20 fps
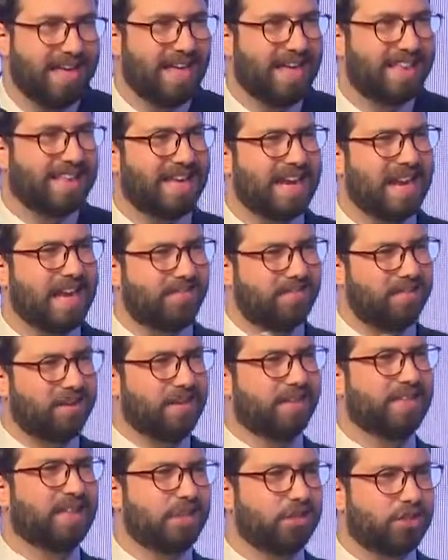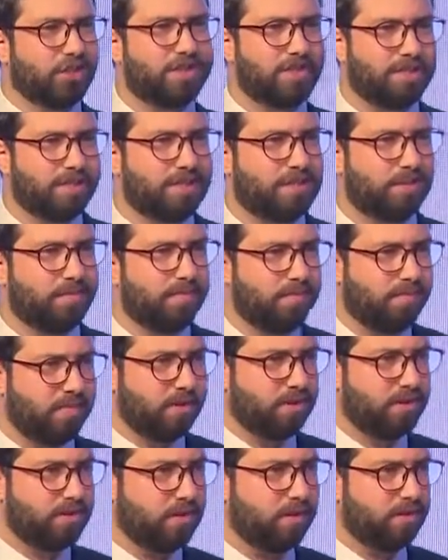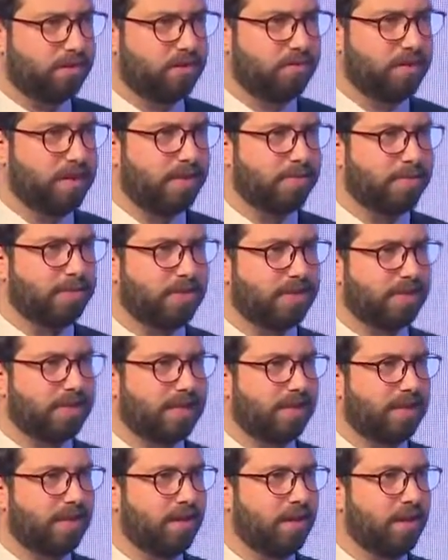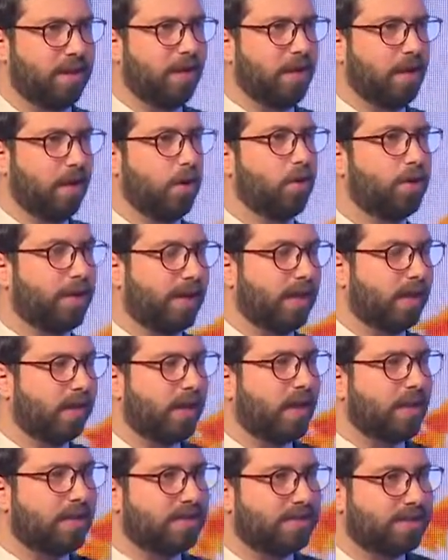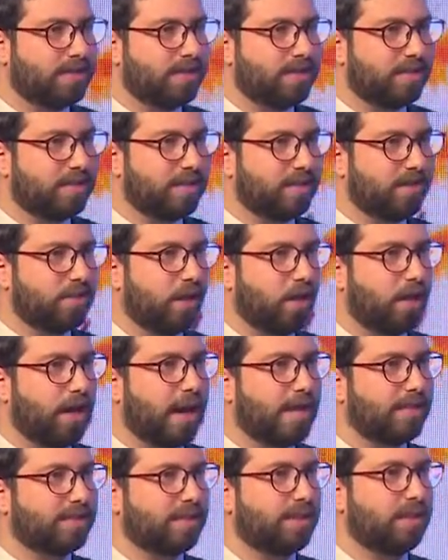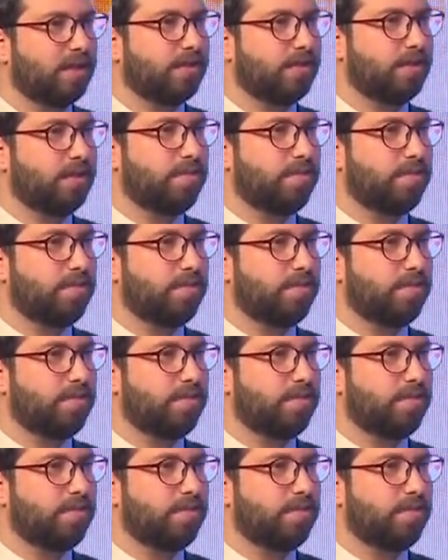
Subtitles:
And then have an intelligent system to be able to say, okay, a lot of citizens are asking us